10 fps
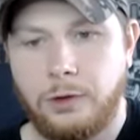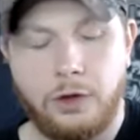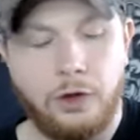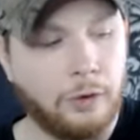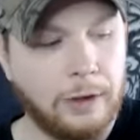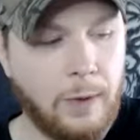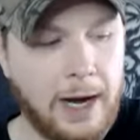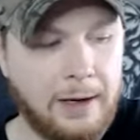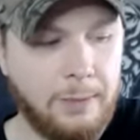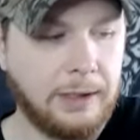The only
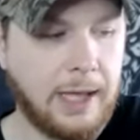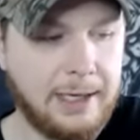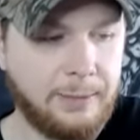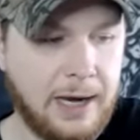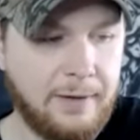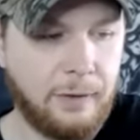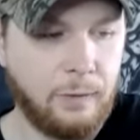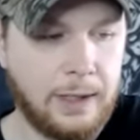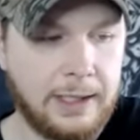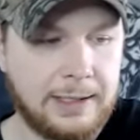way to be liked by
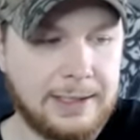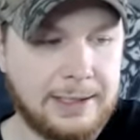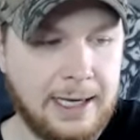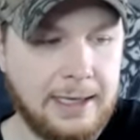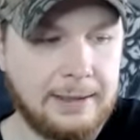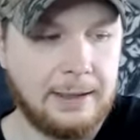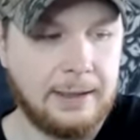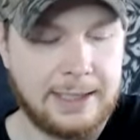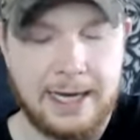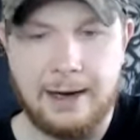everyone is to say
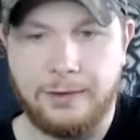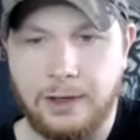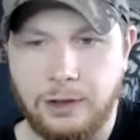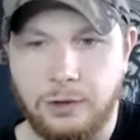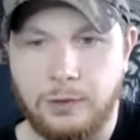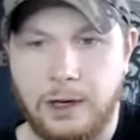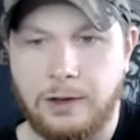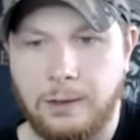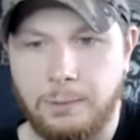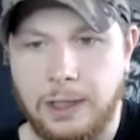say nothing, do
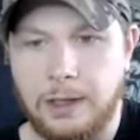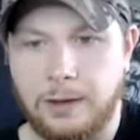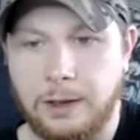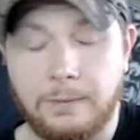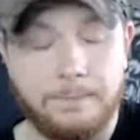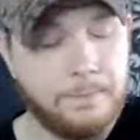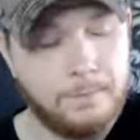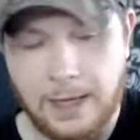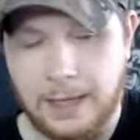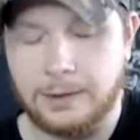nothing, and be nothing.
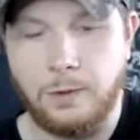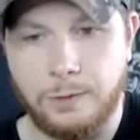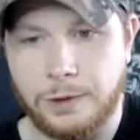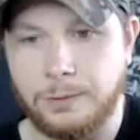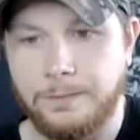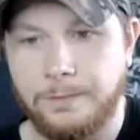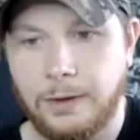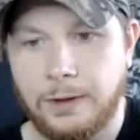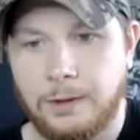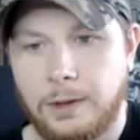That's a quote too.
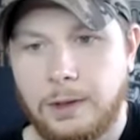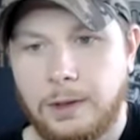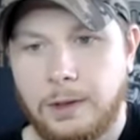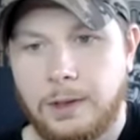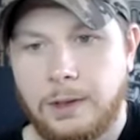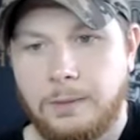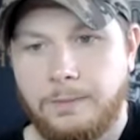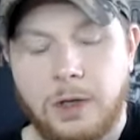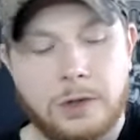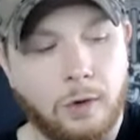
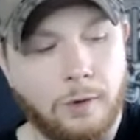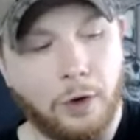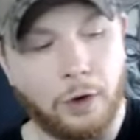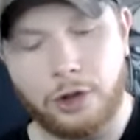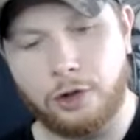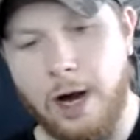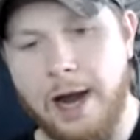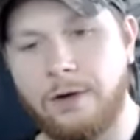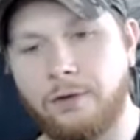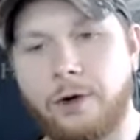So if you're
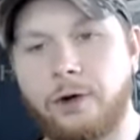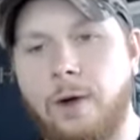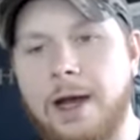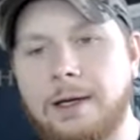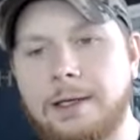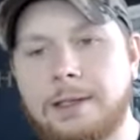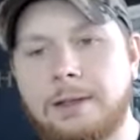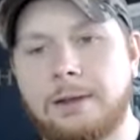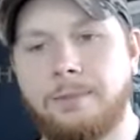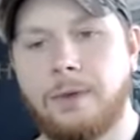striving for
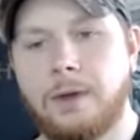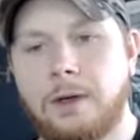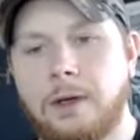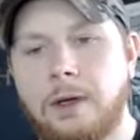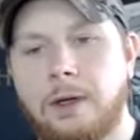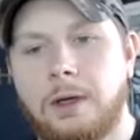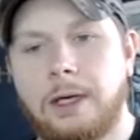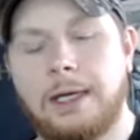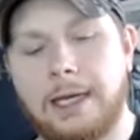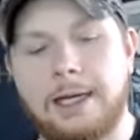greatness,
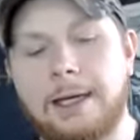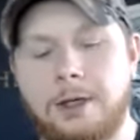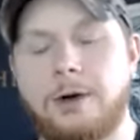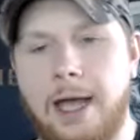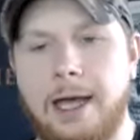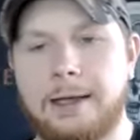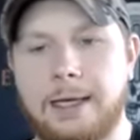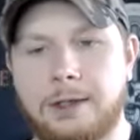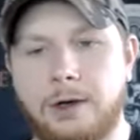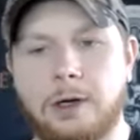get it in your head
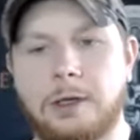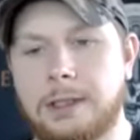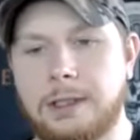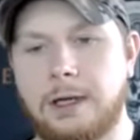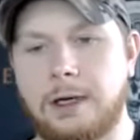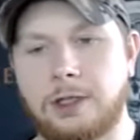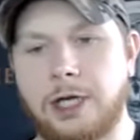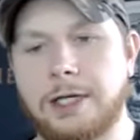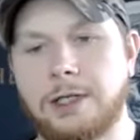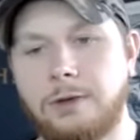that darkness is going to
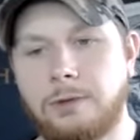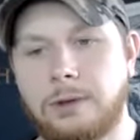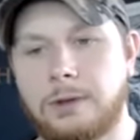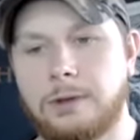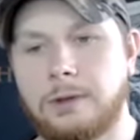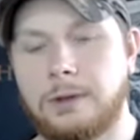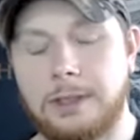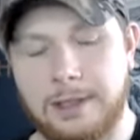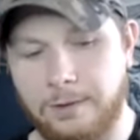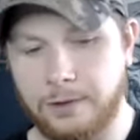chase you, the
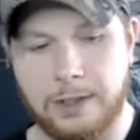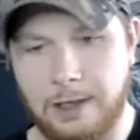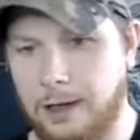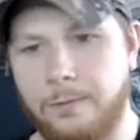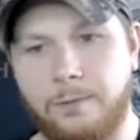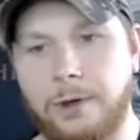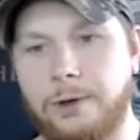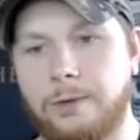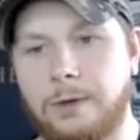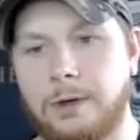devil's going to come for
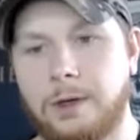you,